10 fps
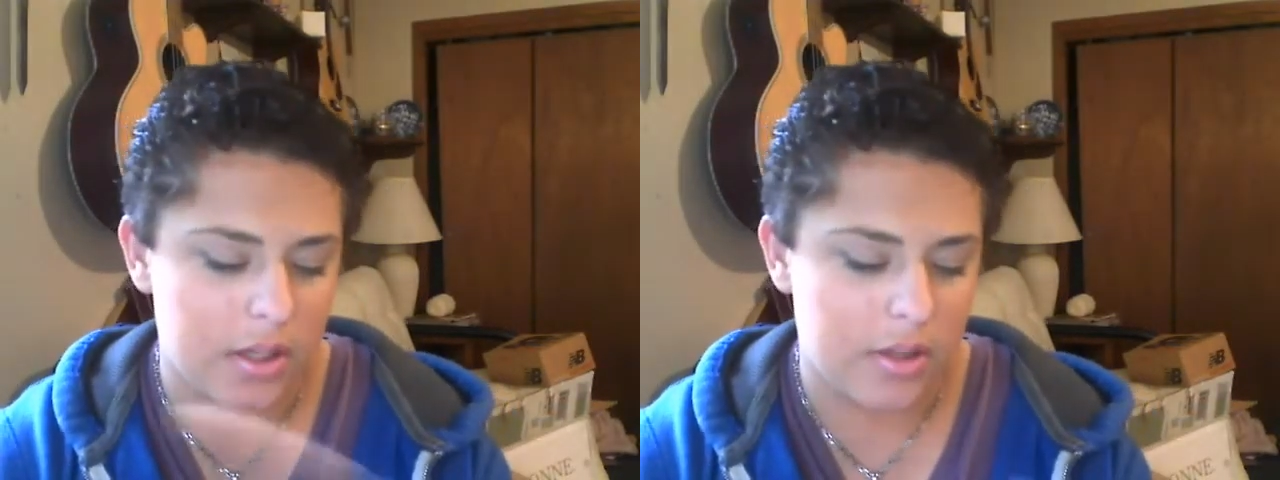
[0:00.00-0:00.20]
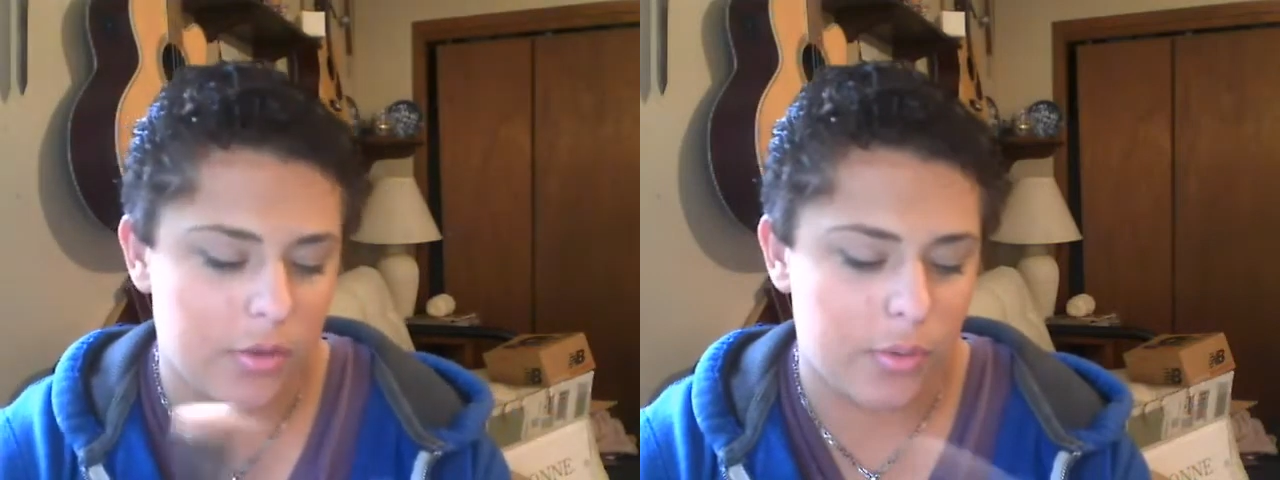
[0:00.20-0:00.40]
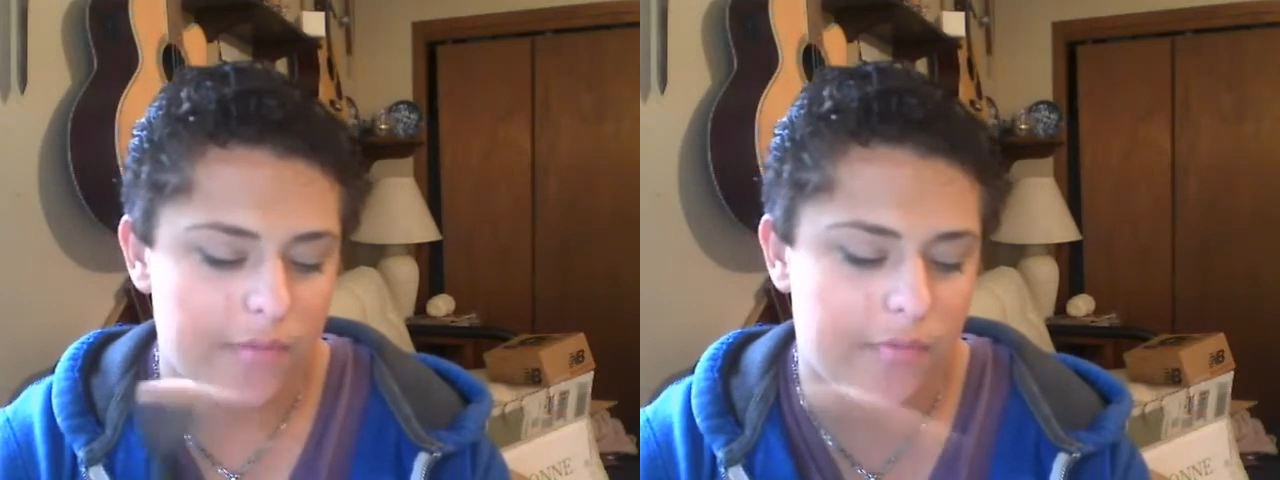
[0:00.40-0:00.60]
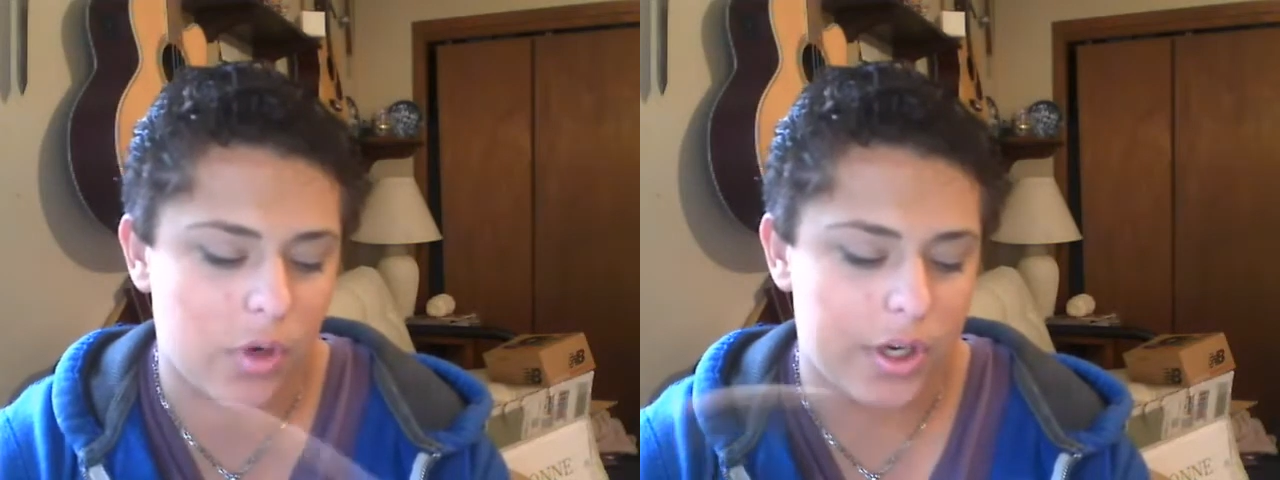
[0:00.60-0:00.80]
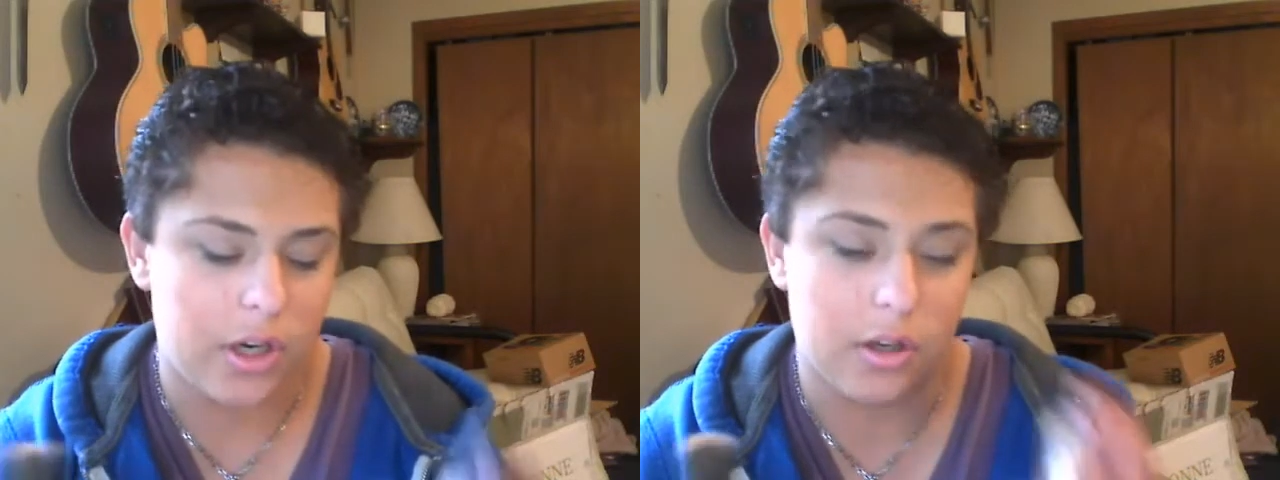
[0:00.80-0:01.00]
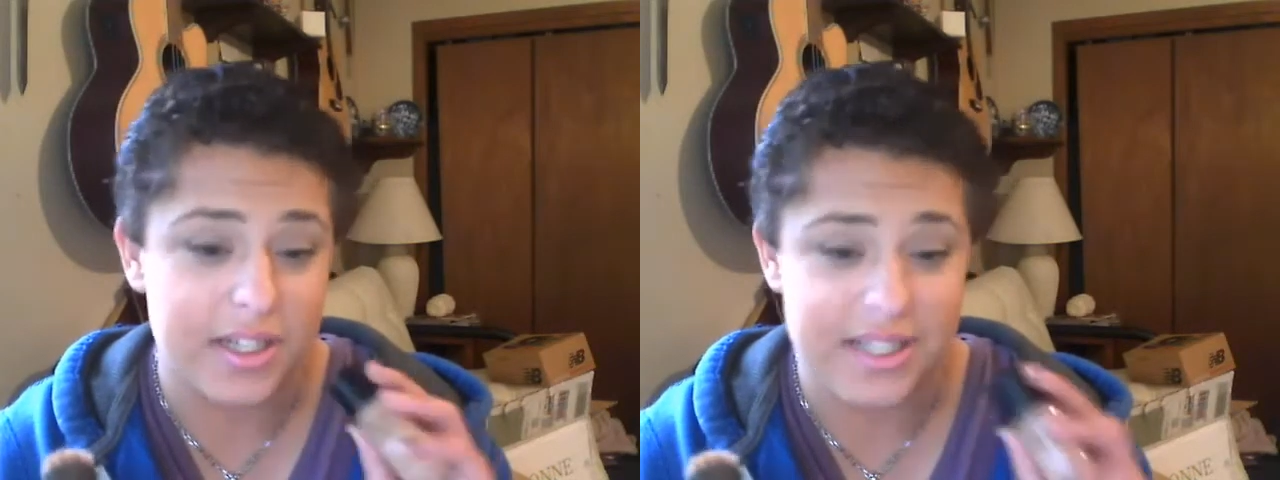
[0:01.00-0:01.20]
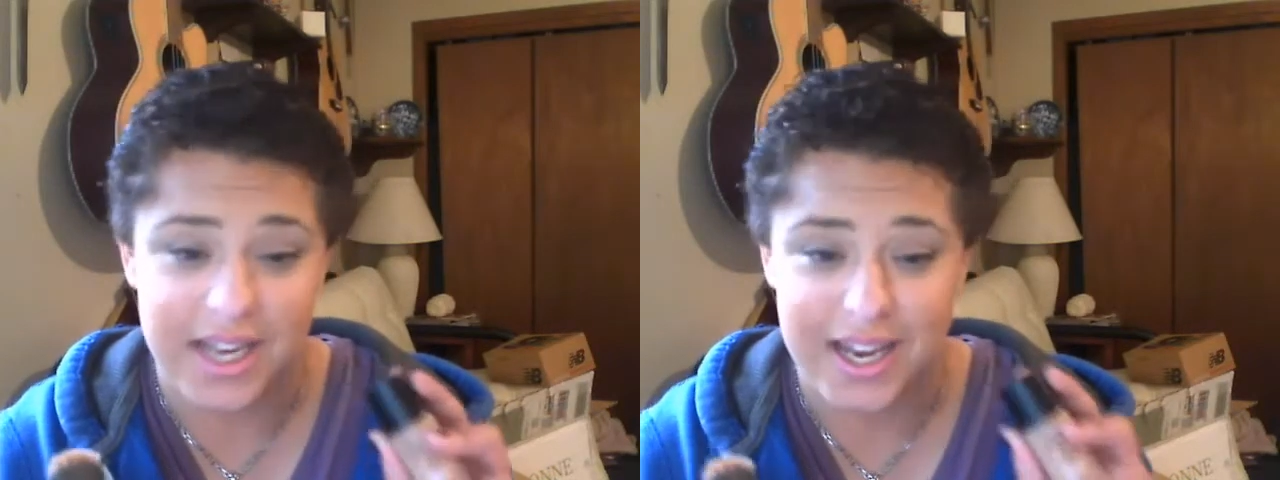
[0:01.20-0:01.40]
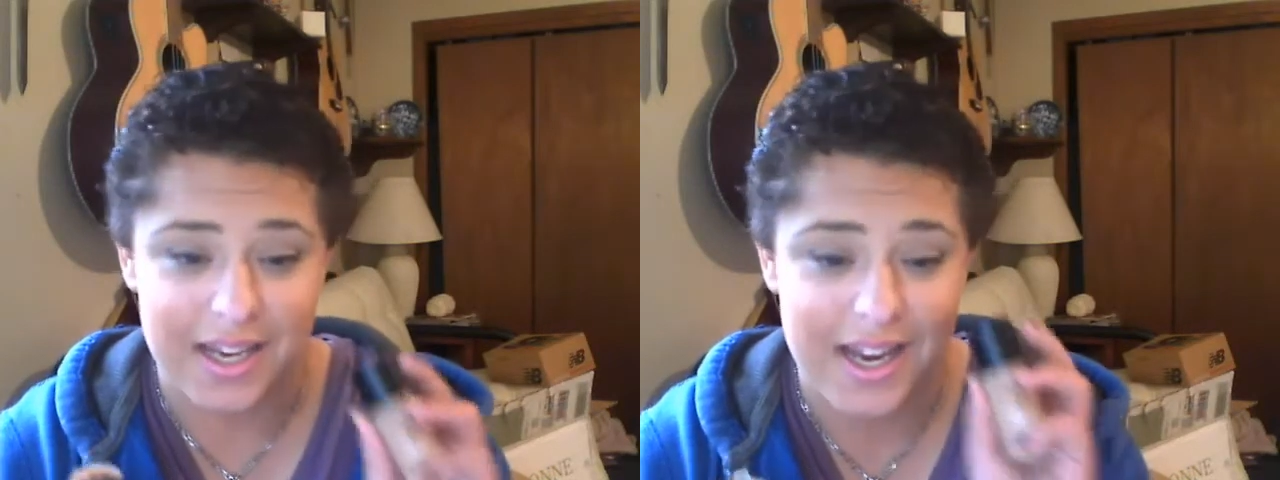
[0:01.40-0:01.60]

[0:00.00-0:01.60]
340 early tan,